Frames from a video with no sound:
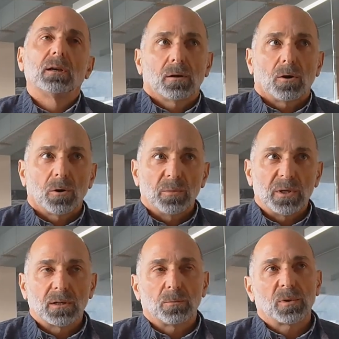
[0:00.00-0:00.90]

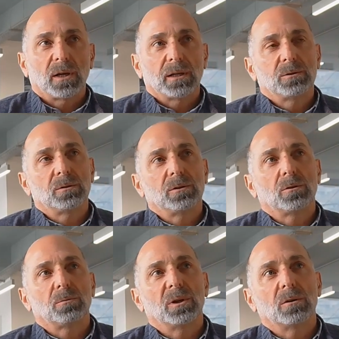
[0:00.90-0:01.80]
Armenia applied to the
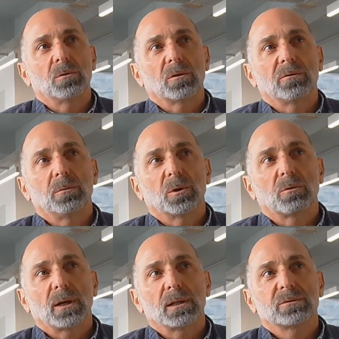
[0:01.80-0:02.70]
European Court of Human
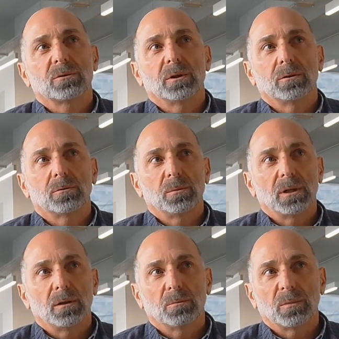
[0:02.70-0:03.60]
Rights for
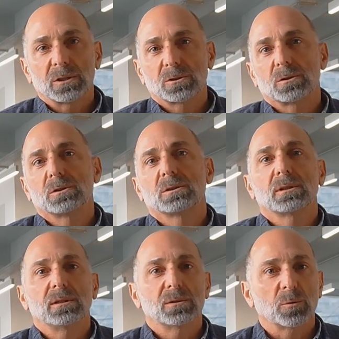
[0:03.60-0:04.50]
intermediate measures.
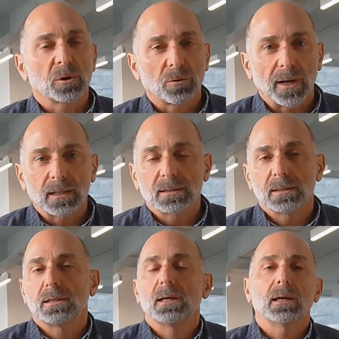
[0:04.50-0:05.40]
These were
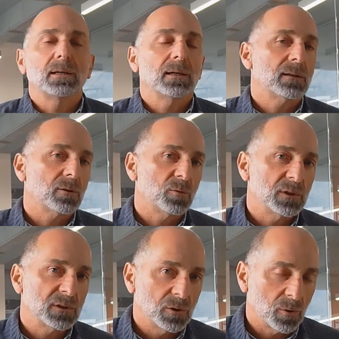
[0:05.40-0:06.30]
granted, and yet there
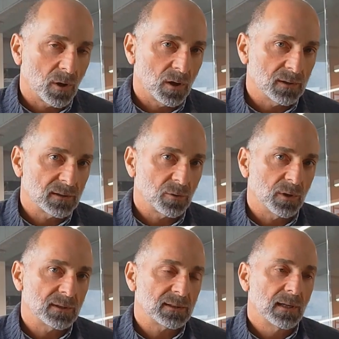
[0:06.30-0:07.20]
was no
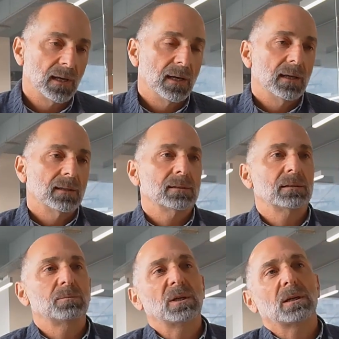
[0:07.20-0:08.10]
consequence. This is
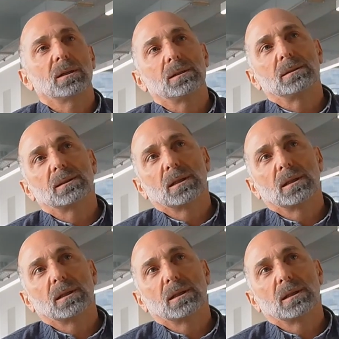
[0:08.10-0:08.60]
because